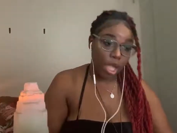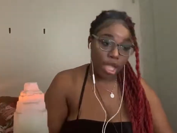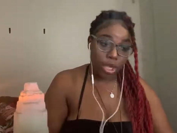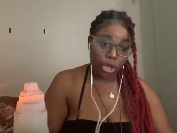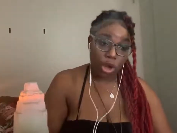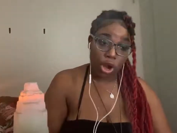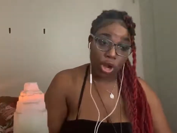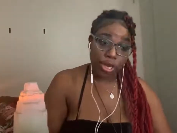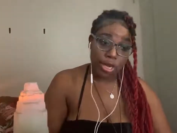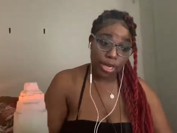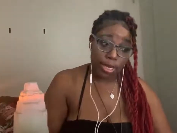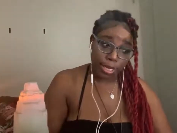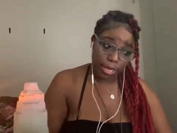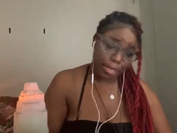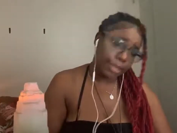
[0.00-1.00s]
Cardi and
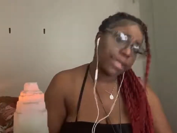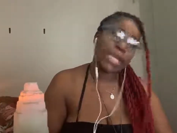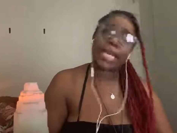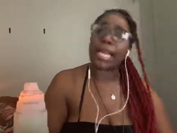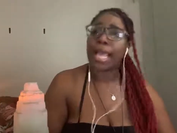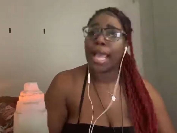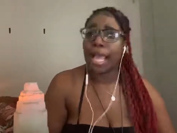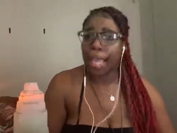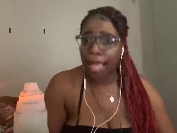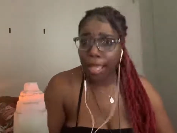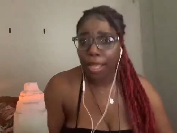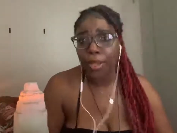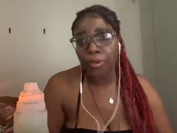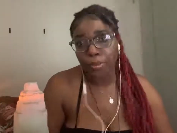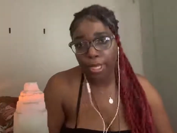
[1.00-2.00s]
Hennessy?
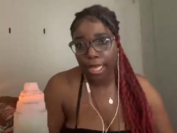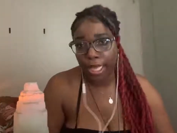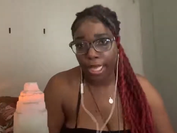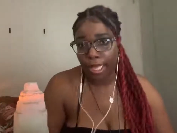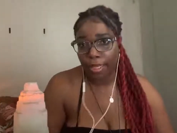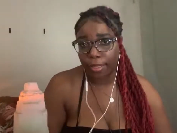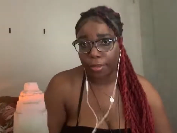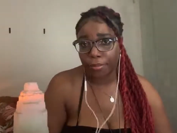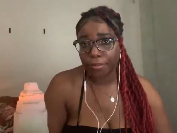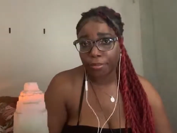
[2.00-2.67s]
Hell yeah.